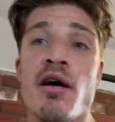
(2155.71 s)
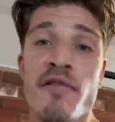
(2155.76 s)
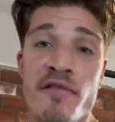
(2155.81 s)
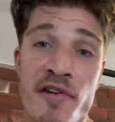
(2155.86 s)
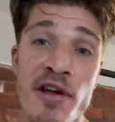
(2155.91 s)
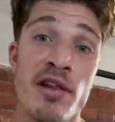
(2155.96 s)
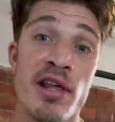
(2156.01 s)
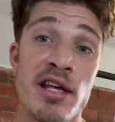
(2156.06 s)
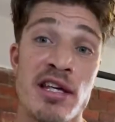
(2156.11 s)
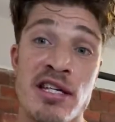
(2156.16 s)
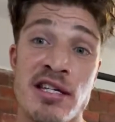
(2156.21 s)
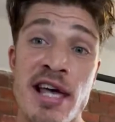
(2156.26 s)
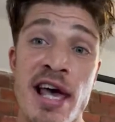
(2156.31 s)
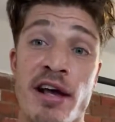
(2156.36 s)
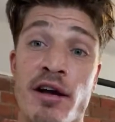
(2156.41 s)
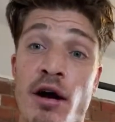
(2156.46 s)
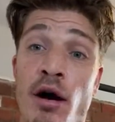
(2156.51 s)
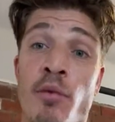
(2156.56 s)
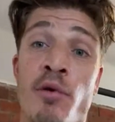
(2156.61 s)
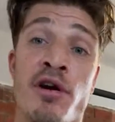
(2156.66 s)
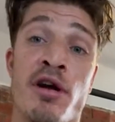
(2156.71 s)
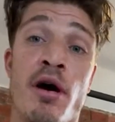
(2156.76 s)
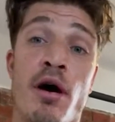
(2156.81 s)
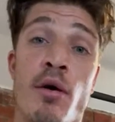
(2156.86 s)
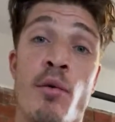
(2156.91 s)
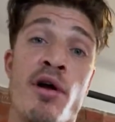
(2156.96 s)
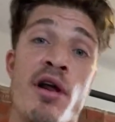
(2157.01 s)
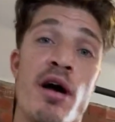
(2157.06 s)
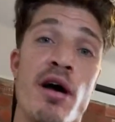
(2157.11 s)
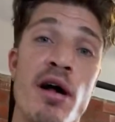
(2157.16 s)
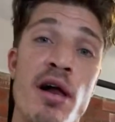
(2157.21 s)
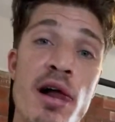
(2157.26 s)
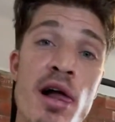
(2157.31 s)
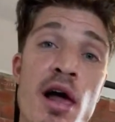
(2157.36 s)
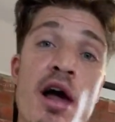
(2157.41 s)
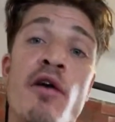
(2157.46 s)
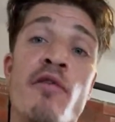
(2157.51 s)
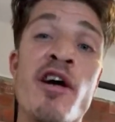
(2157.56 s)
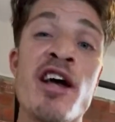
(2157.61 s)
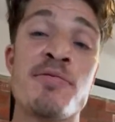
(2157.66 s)
feeling sick or with a, with a
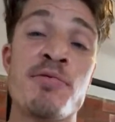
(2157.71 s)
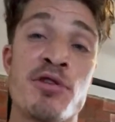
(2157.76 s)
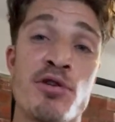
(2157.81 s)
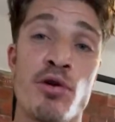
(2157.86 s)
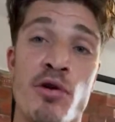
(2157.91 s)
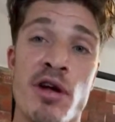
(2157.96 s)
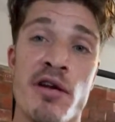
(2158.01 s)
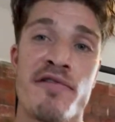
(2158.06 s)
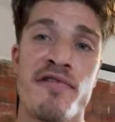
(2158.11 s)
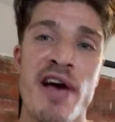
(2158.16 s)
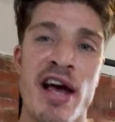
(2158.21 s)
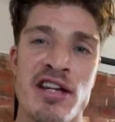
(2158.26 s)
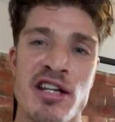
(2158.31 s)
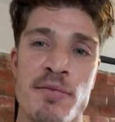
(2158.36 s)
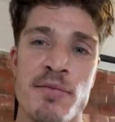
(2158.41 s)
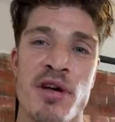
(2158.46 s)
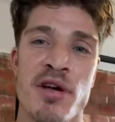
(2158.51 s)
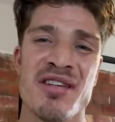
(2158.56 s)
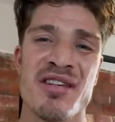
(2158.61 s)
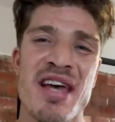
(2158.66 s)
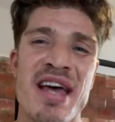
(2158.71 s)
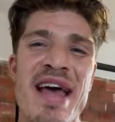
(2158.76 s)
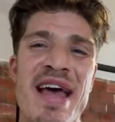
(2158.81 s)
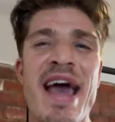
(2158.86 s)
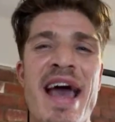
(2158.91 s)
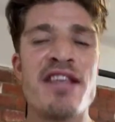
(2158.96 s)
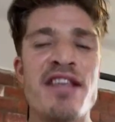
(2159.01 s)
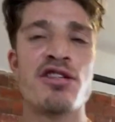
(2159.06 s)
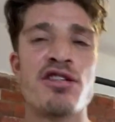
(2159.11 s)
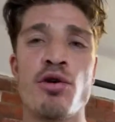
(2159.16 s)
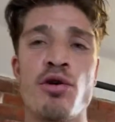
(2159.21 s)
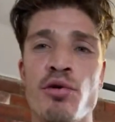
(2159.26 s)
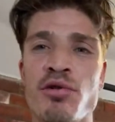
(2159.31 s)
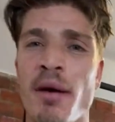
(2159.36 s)
respiratory infection because it's too